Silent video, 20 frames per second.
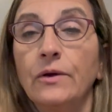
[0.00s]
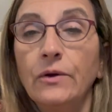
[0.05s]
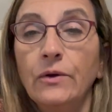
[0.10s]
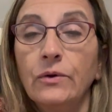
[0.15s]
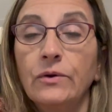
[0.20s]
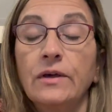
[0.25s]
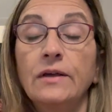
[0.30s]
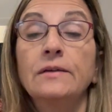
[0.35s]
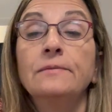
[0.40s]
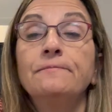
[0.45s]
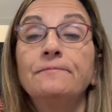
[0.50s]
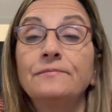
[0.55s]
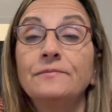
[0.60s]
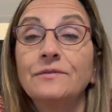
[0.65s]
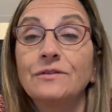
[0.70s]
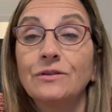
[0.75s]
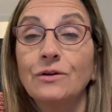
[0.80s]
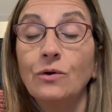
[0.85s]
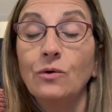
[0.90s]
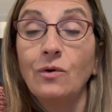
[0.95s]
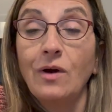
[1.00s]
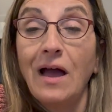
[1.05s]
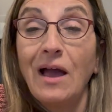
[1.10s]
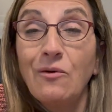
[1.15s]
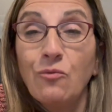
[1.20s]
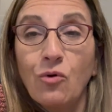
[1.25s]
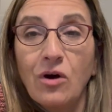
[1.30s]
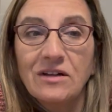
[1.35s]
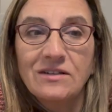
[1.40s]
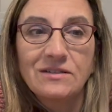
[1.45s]
Okay. So I
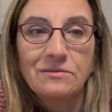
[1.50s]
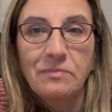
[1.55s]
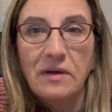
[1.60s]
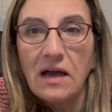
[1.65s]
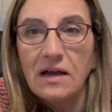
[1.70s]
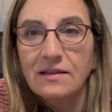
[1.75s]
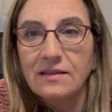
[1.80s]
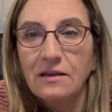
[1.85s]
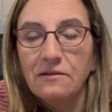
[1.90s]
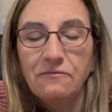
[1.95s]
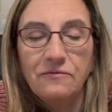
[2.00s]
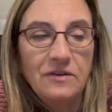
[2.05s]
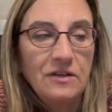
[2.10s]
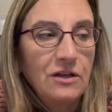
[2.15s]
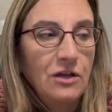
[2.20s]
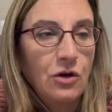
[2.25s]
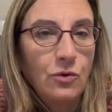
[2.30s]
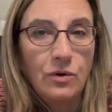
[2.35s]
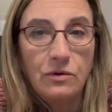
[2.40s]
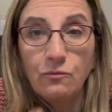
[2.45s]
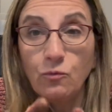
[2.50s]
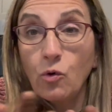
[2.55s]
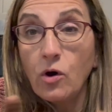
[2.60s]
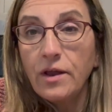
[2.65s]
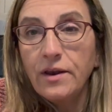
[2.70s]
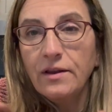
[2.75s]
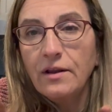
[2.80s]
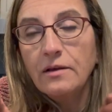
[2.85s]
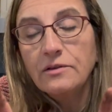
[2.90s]
watched back that video, and one,